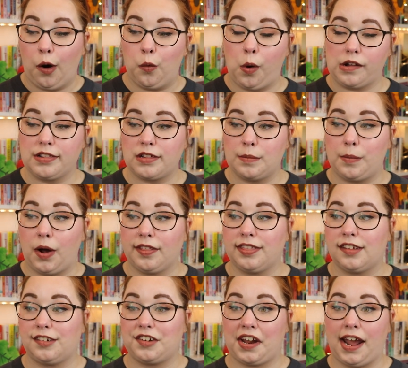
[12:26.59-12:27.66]
Once a
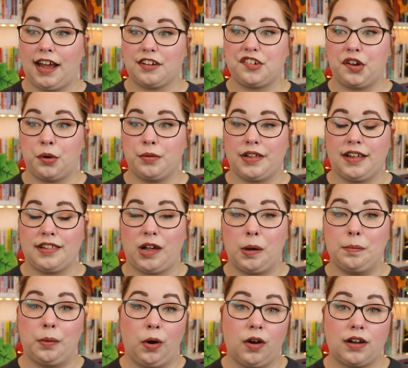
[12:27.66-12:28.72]
month, chat chooses
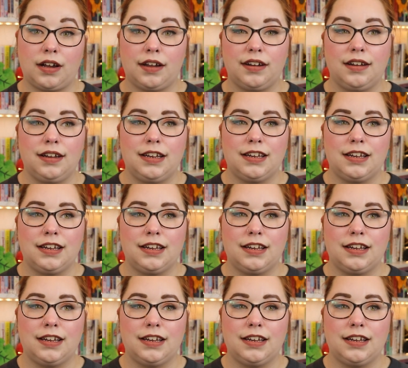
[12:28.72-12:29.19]
a book